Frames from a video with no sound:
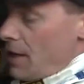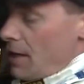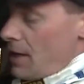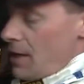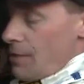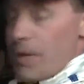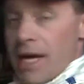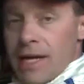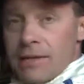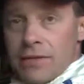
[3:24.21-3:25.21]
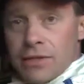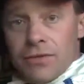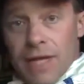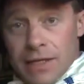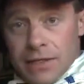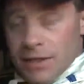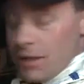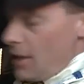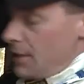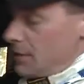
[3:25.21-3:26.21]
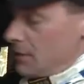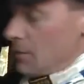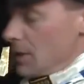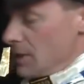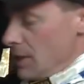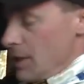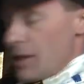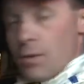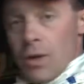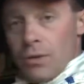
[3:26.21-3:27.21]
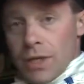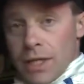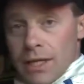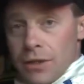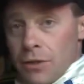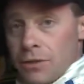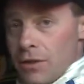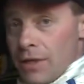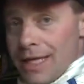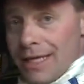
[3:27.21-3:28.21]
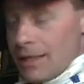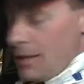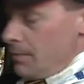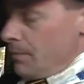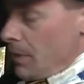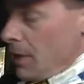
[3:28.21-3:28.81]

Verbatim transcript: Pass just flashes the lights, which I think we're only allowed to use during daytime,